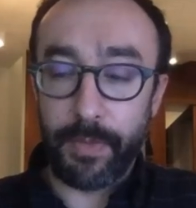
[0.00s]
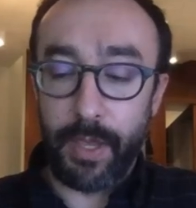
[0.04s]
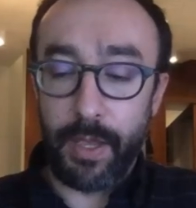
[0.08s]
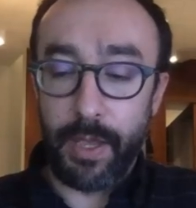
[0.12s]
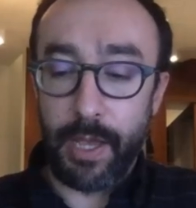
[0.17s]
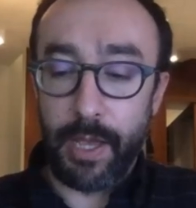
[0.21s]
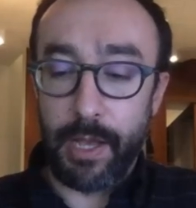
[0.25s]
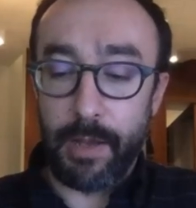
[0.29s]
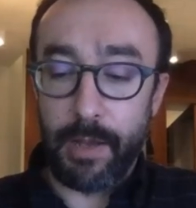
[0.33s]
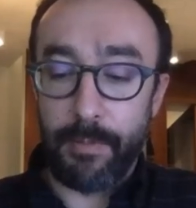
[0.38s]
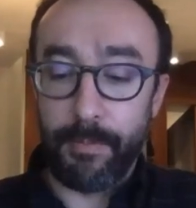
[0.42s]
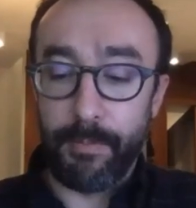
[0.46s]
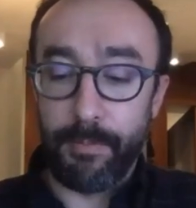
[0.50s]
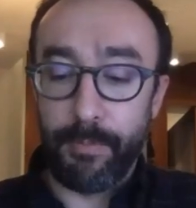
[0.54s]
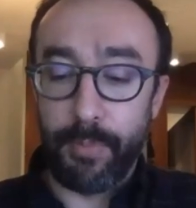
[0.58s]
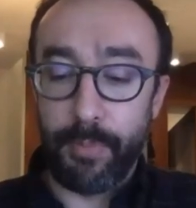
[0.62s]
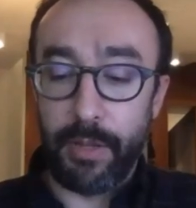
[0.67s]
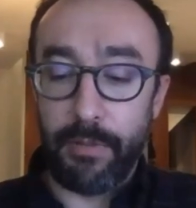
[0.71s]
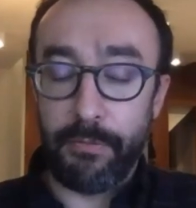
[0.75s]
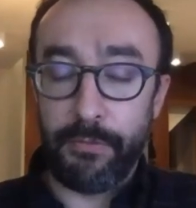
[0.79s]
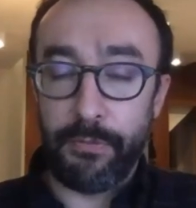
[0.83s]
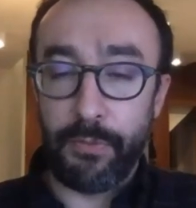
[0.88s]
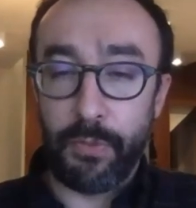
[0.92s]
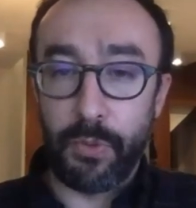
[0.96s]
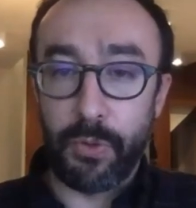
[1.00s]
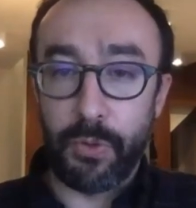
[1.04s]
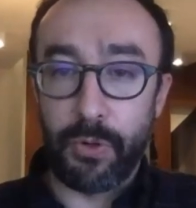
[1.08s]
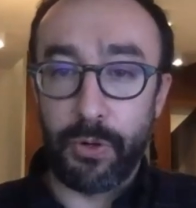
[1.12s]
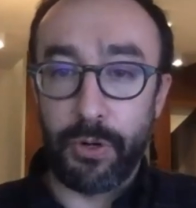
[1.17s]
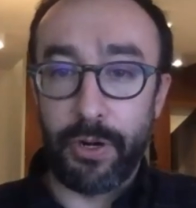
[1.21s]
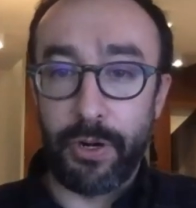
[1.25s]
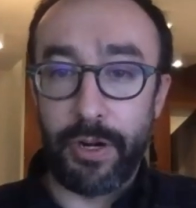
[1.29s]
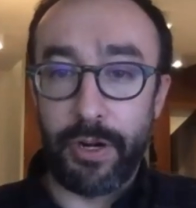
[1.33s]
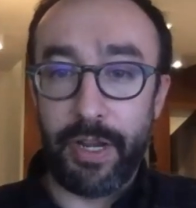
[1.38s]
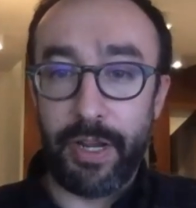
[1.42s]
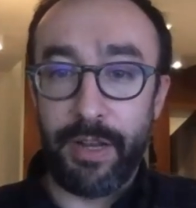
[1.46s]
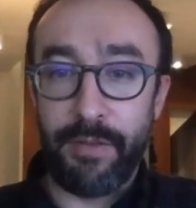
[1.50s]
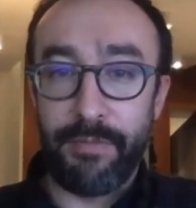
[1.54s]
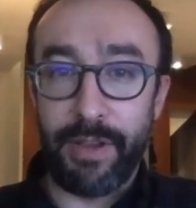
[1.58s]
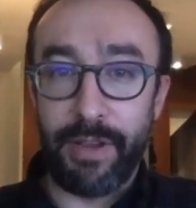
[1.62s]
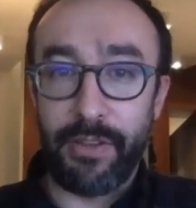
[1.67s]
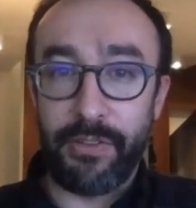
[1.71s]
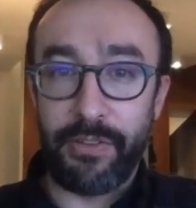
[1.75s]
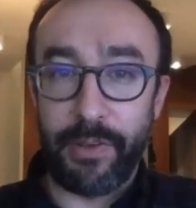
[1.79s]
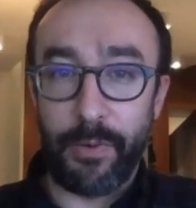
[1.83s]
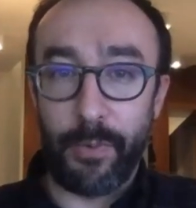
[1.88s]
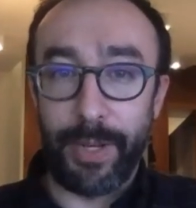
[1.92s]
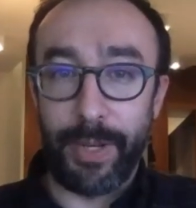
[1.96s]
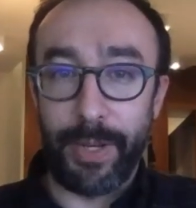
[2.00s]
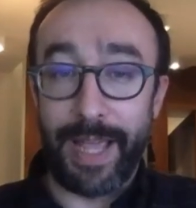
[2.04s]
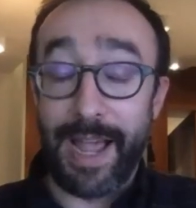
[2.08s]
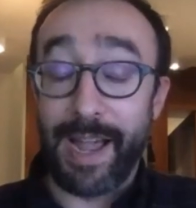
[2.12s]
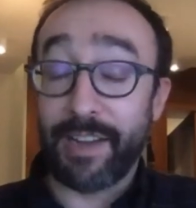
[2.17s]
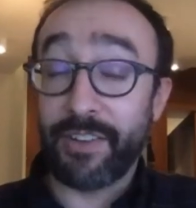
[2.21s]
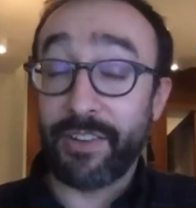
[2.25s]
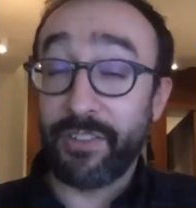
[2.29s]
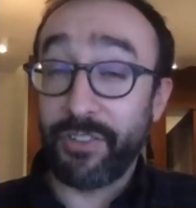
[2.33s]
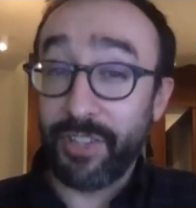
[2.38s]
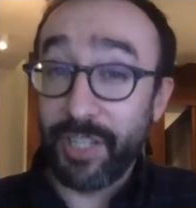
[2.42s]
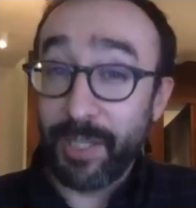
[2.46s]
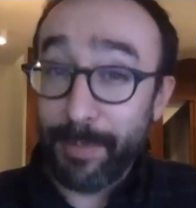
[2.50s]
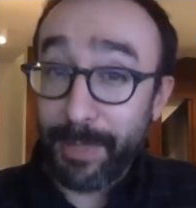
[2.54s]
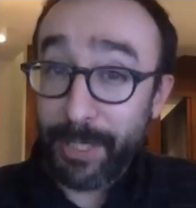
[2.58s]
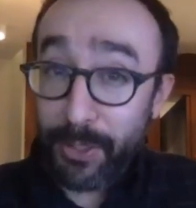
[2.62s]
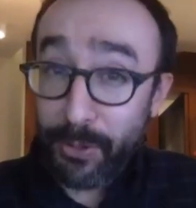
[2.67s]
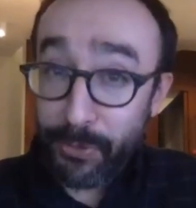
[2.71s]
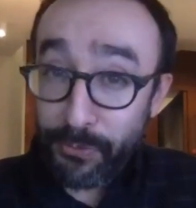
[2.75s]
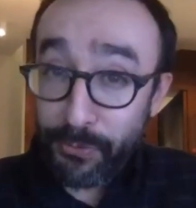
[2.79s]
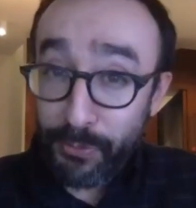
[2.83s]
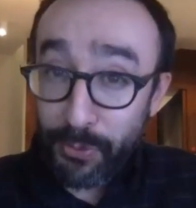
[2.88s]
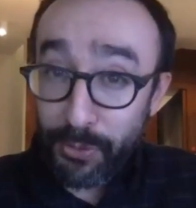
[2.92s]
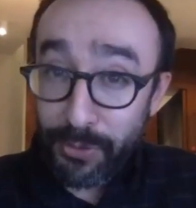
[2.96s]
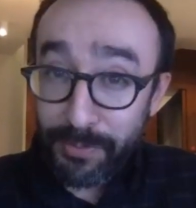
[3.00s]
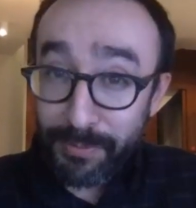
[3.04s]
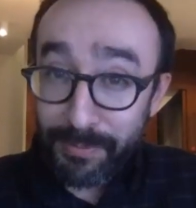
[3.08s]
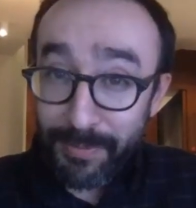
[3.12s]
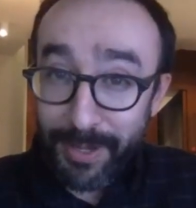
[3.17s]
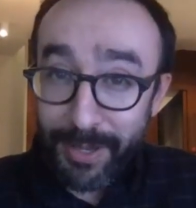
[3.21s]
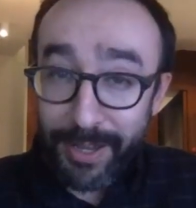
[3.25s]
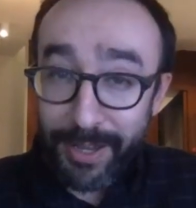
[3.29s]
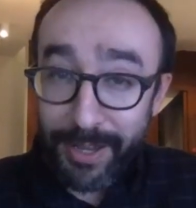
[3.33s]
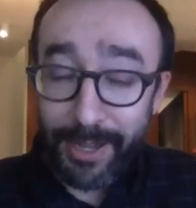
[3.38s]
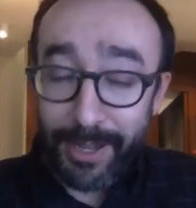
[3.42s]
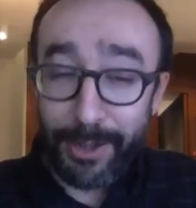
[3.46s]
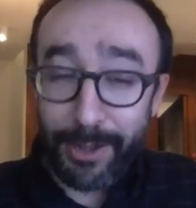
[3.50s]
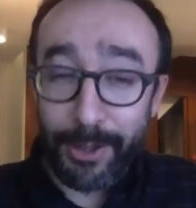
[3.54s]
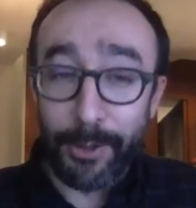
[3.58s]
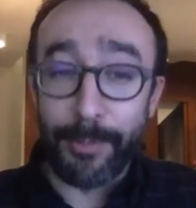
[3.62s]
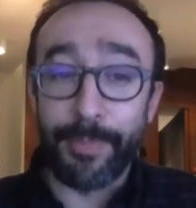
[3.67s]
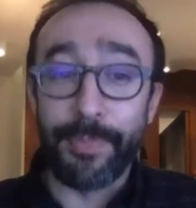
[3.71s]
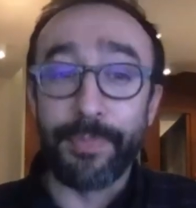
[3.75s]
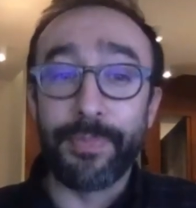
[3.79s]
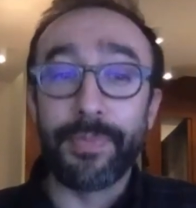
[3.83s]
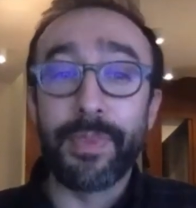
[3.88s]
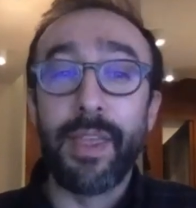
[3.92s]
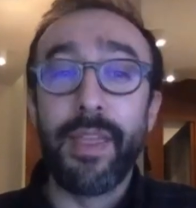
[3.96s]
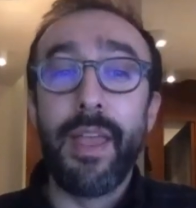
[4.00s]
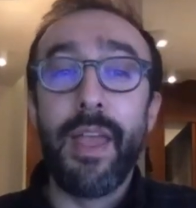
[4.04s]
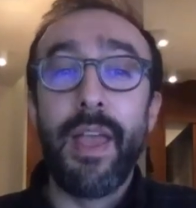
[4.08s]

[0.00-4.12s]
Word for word: Um, but for advice that would actually be useful, um,